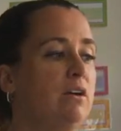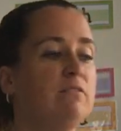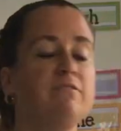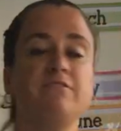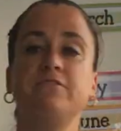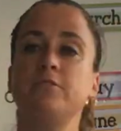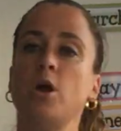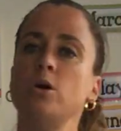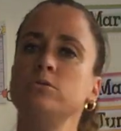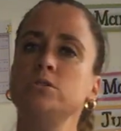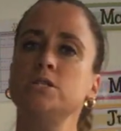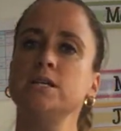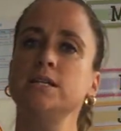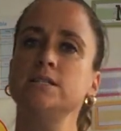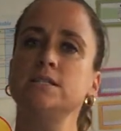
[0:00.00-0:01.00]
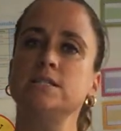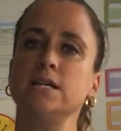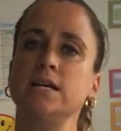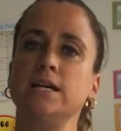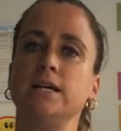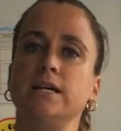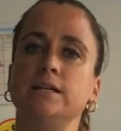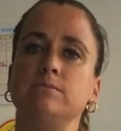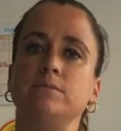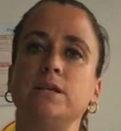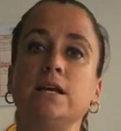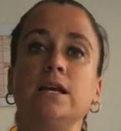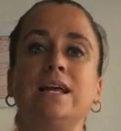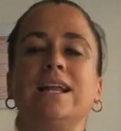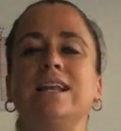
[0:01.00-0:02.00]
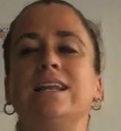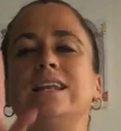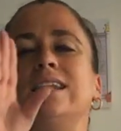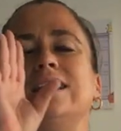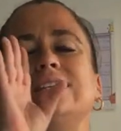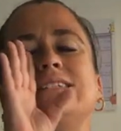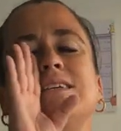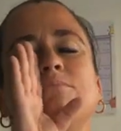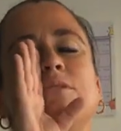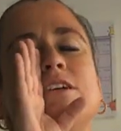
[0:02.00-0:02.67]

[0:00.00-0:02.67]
frozen in time. Listen,